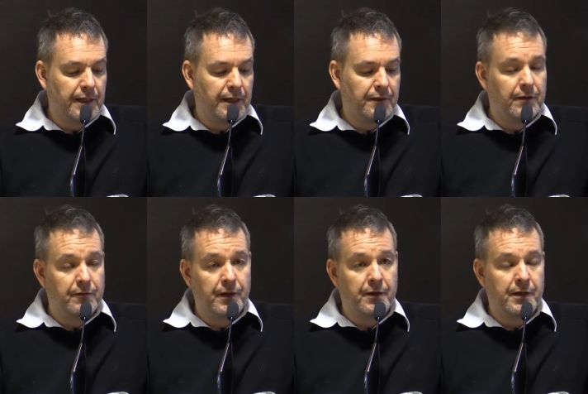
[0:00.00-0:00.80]
and they're
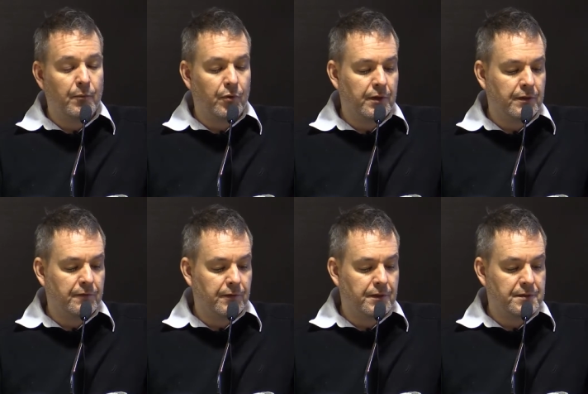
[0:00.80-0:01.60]
very important
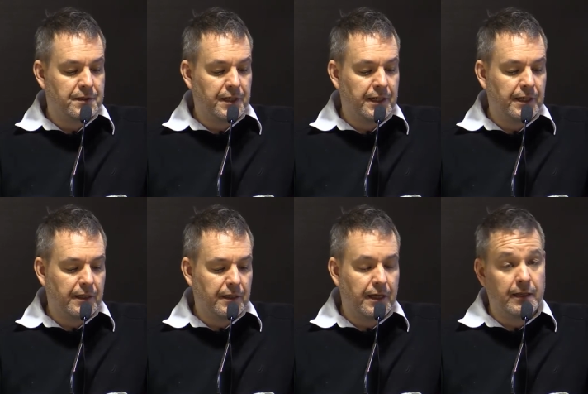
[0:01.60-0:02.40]
for the city
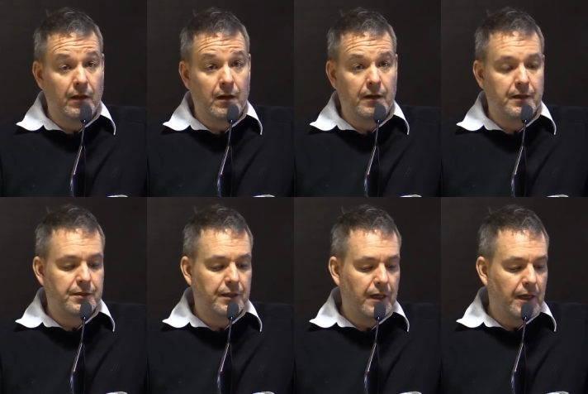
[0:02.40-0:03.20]
at large.